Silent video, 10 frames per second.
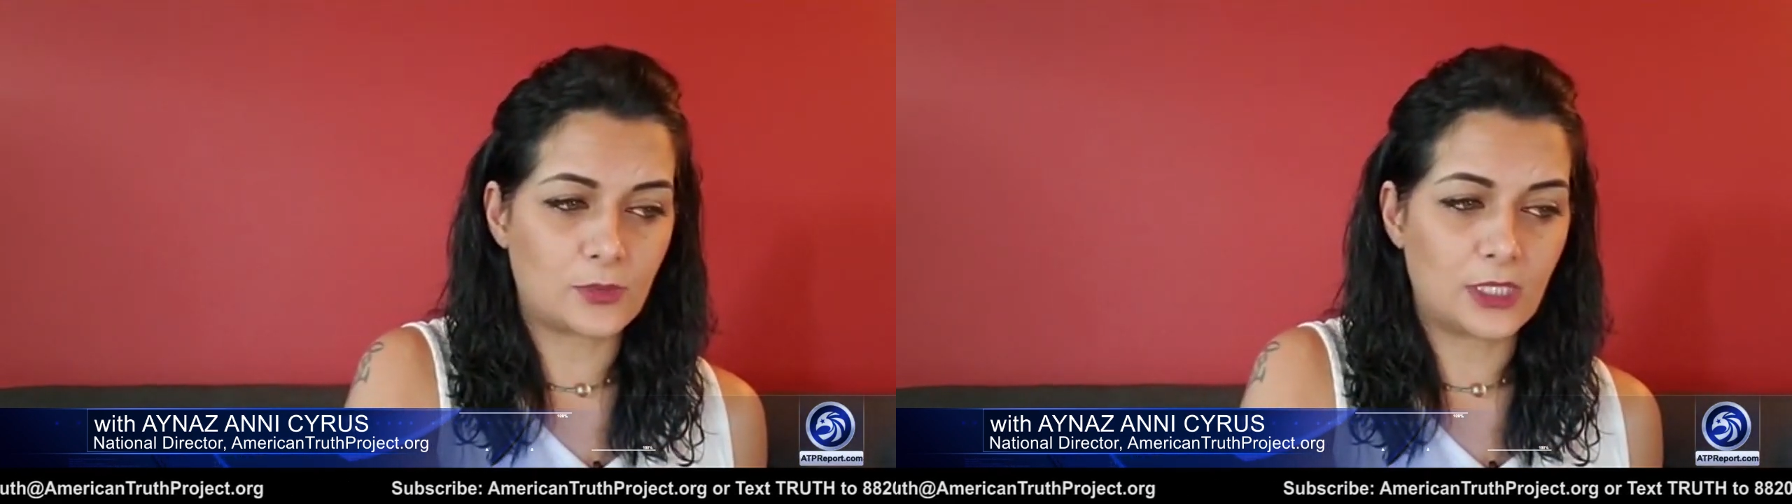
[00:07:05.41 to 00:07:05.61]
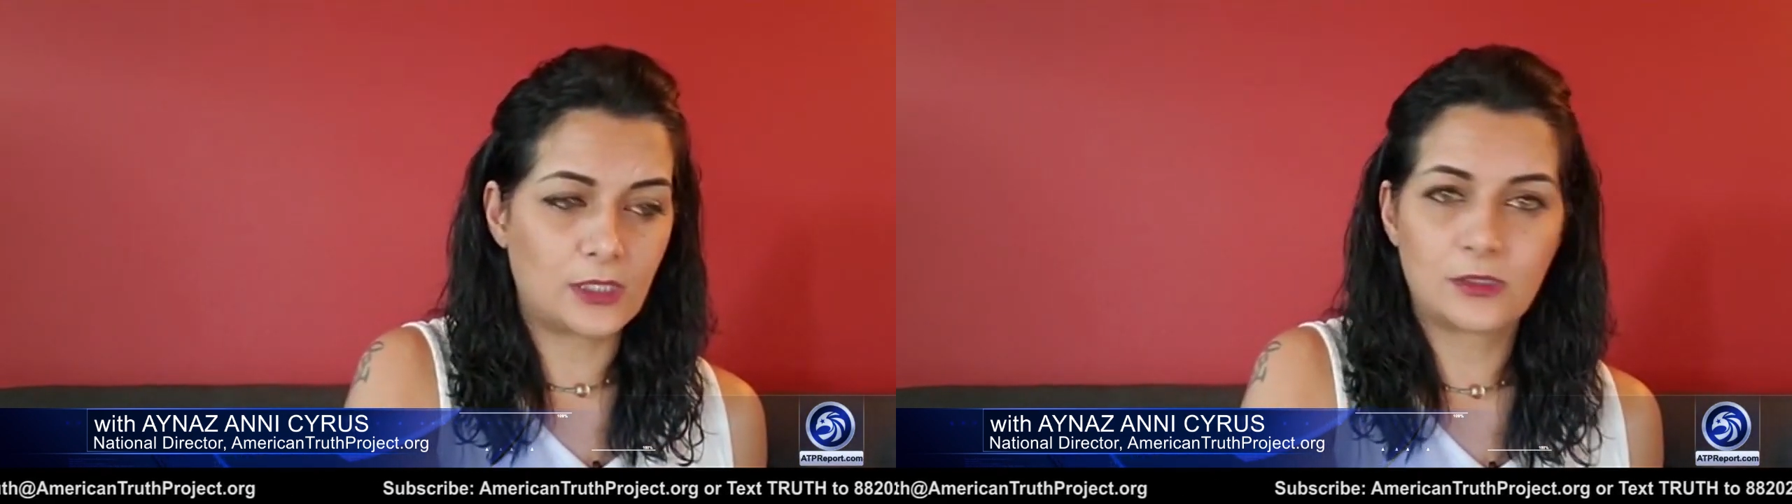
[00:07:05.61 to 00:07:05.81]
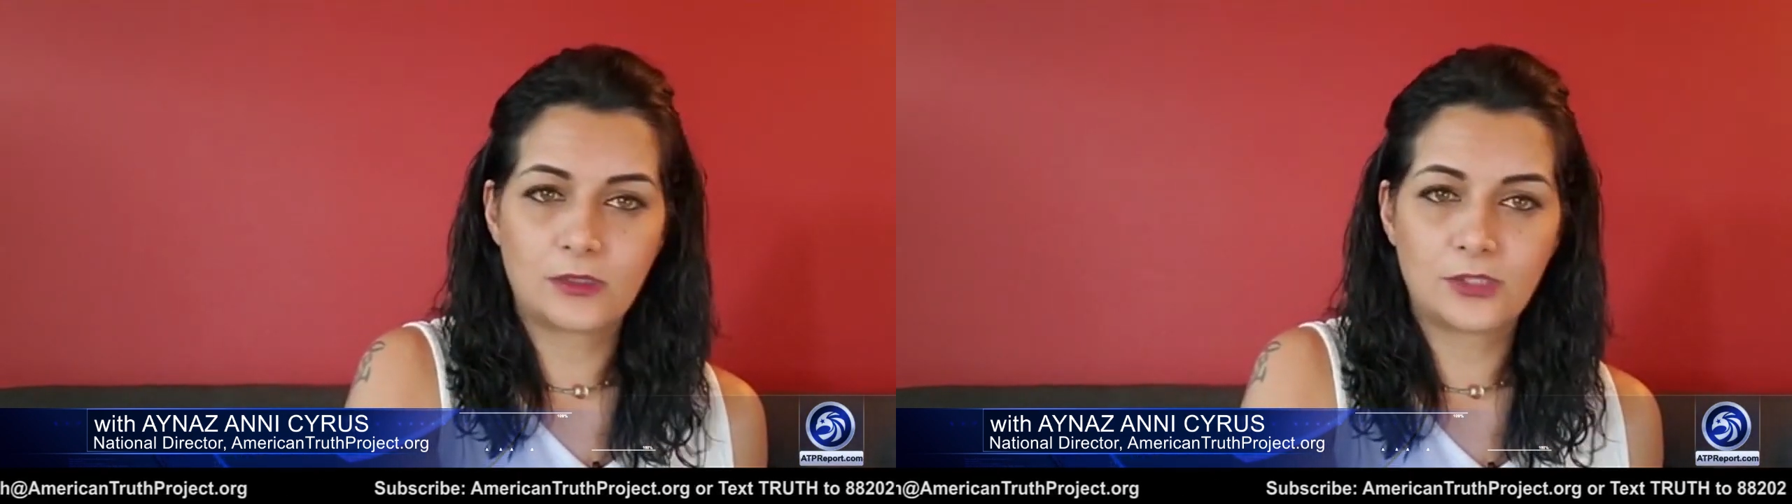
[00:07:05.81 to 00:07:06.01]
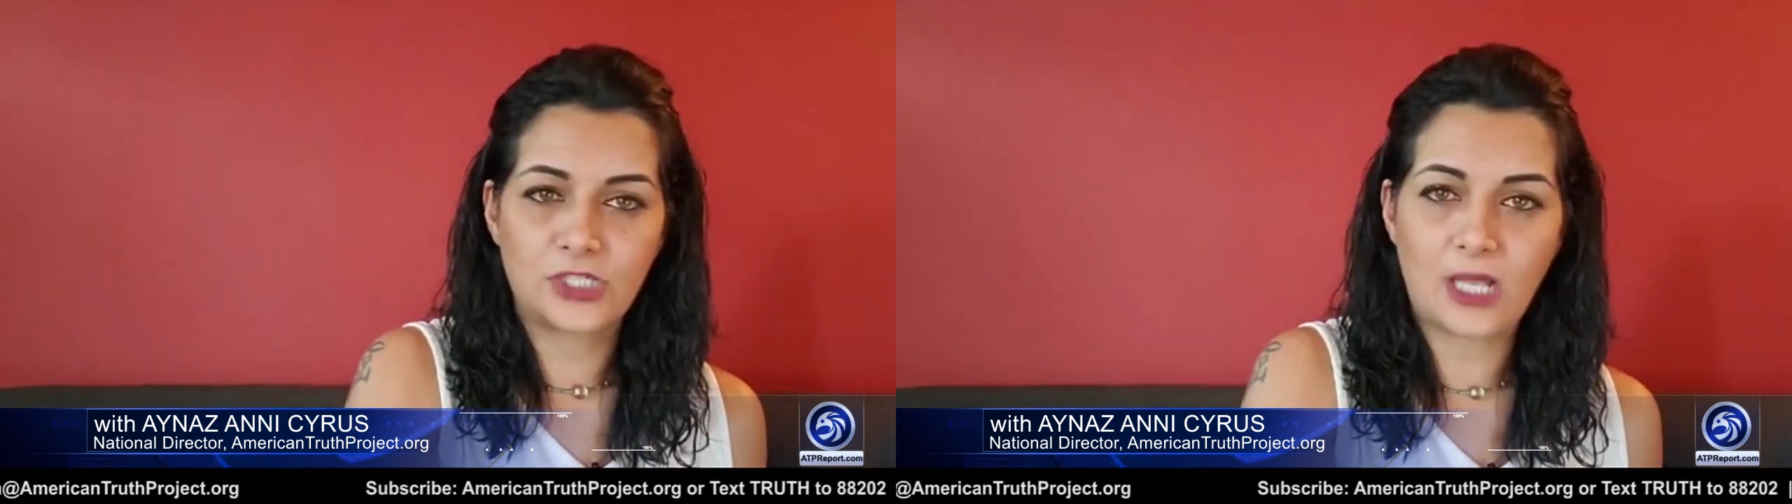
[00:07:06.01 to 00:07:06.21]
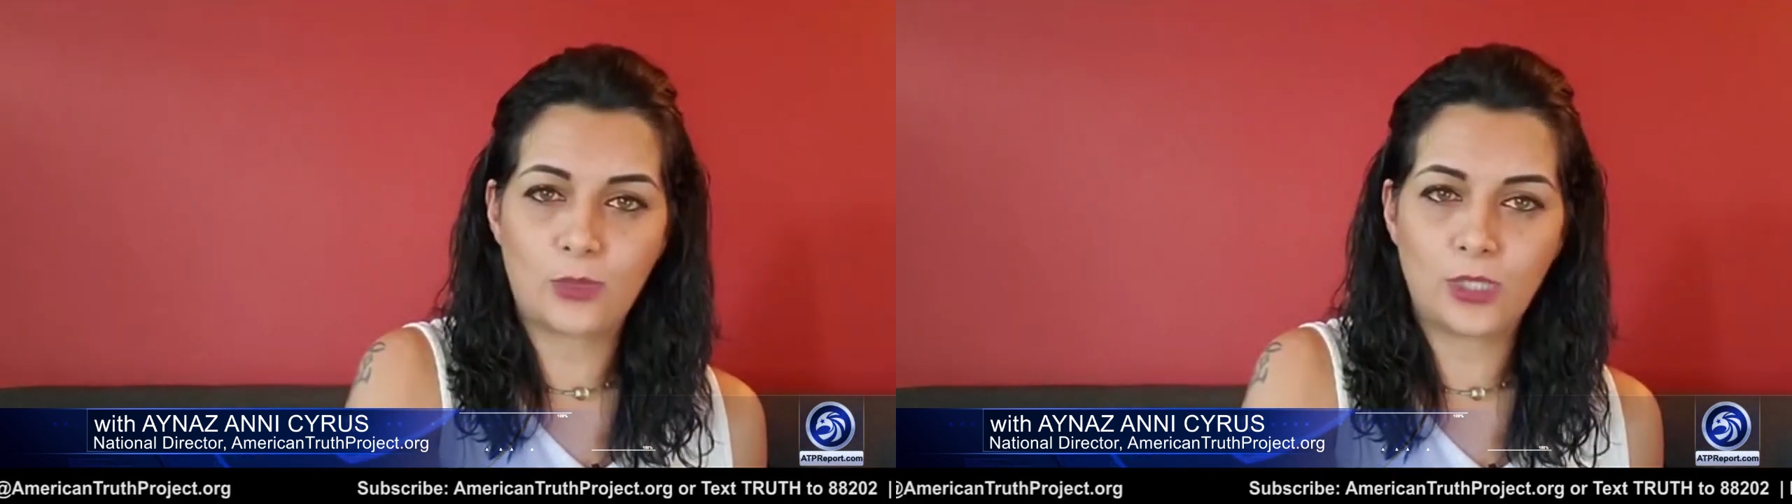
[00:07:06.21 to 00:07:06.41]
one,
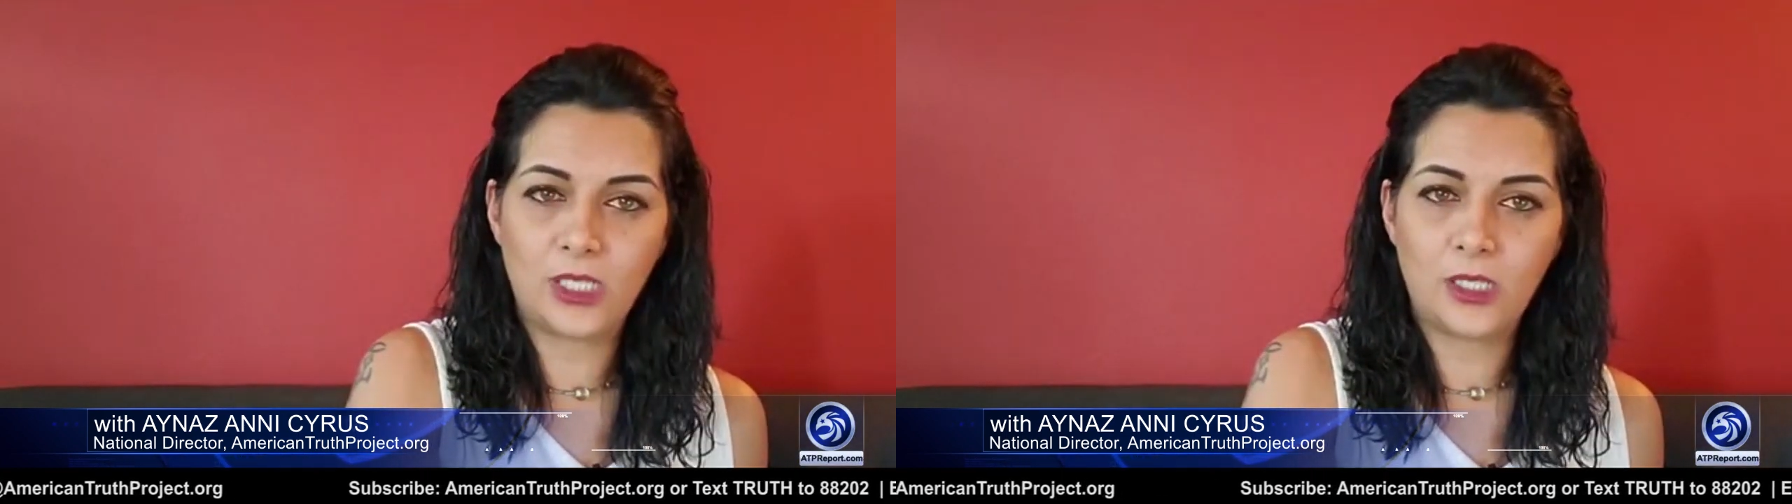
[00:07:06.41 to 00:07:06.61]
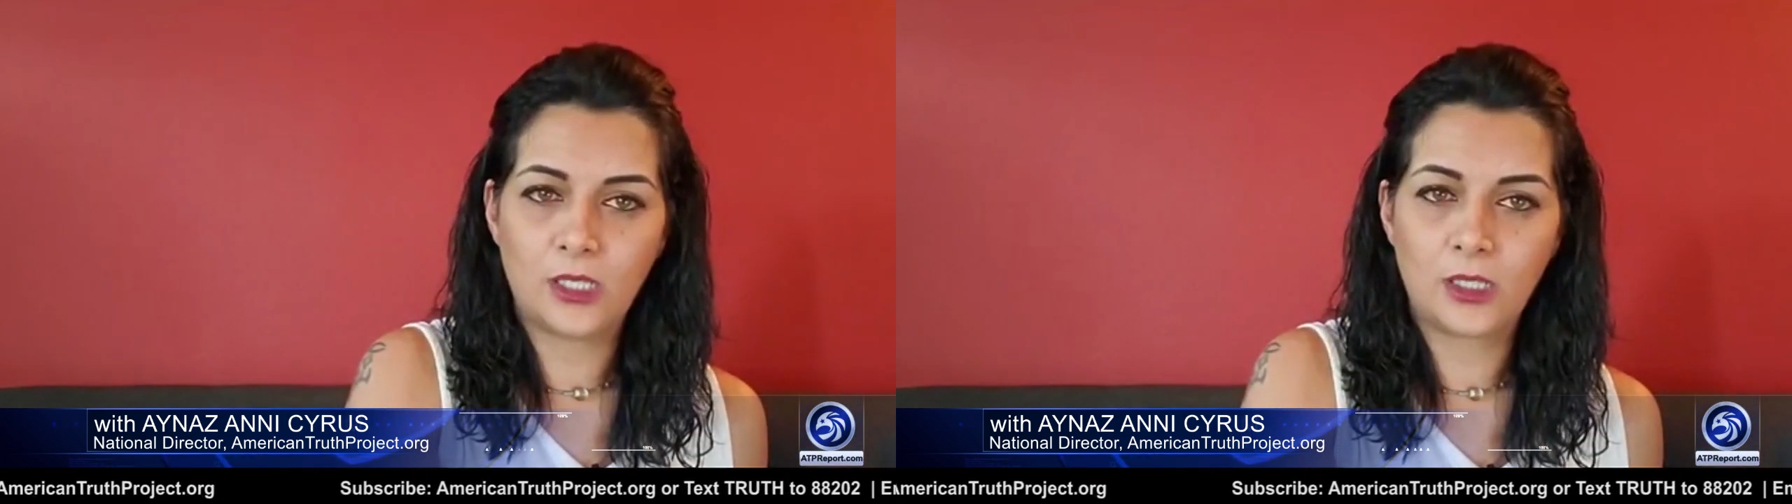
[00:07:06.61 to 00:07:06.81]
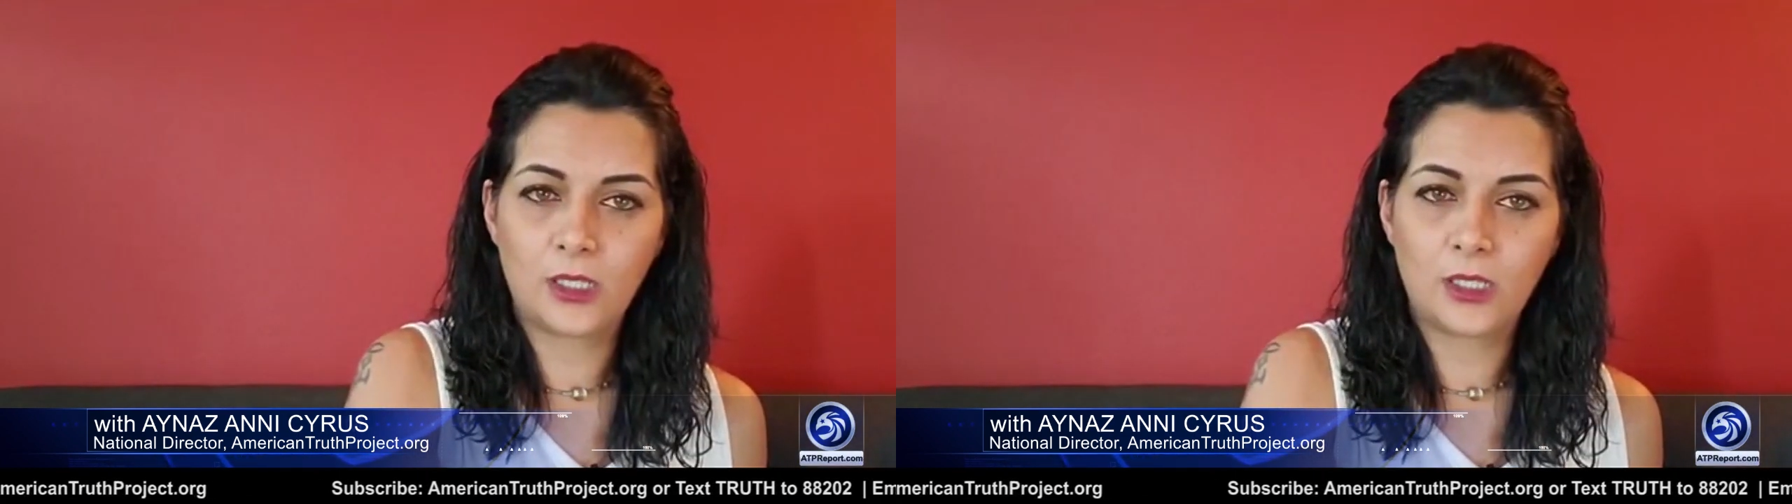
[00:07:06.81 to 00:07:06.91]
shall we?